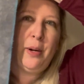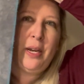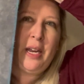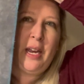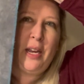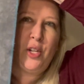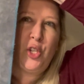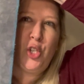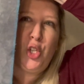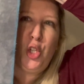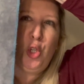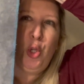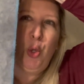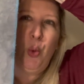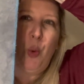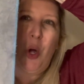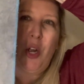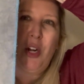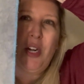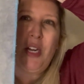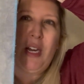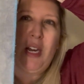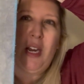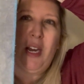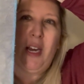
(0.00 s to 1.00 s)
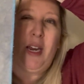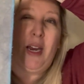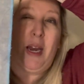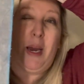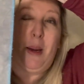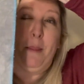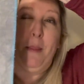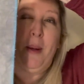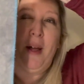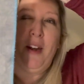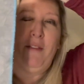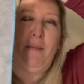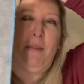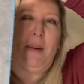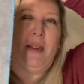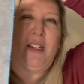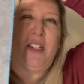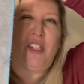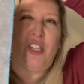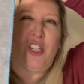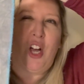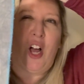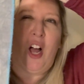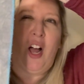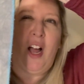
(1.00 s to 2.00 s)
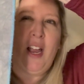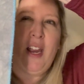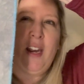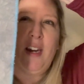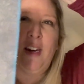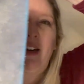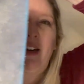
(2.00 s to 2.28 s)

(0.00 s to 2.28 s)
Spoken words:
get 2 on here. It might have been tight,